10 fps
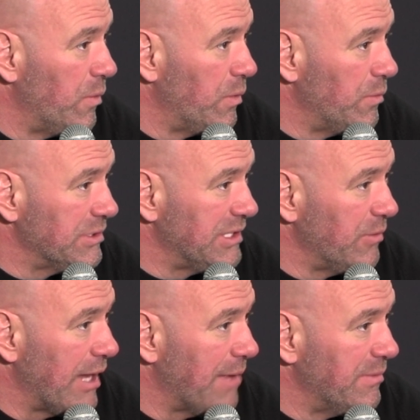We'll see
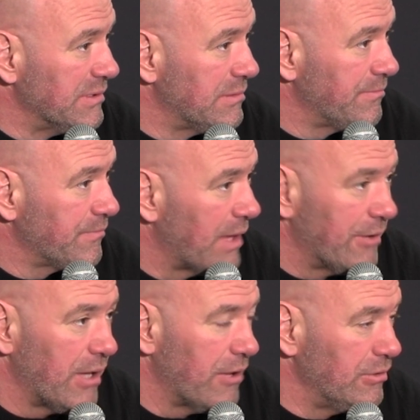what happens. I
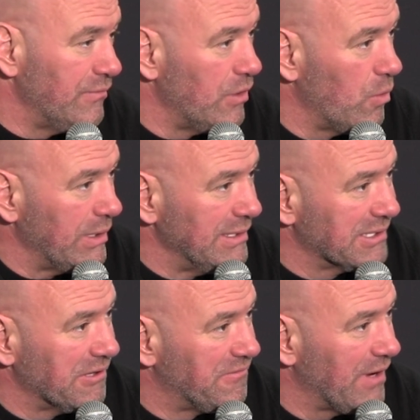don't even know when
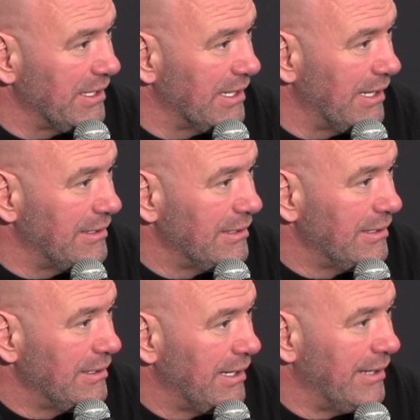he's going to fight yet.
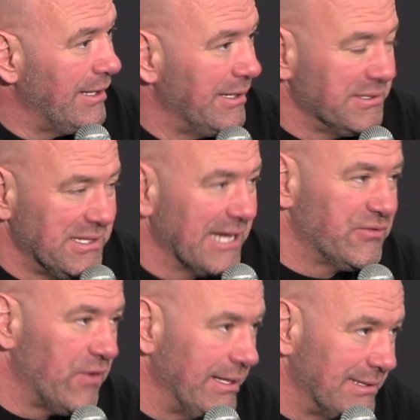And his
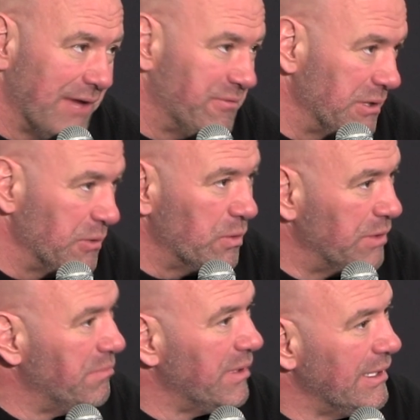next fight definitely
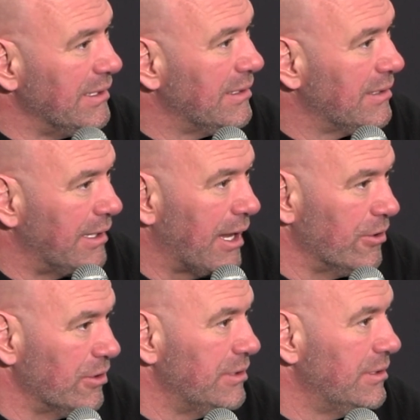wouldn't be in
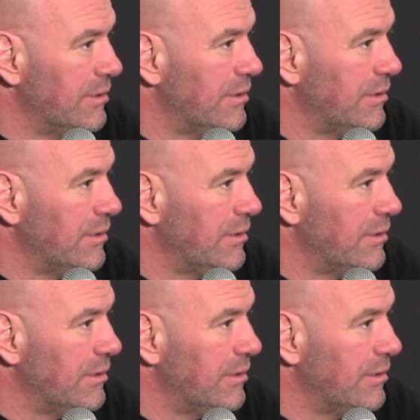Ireland.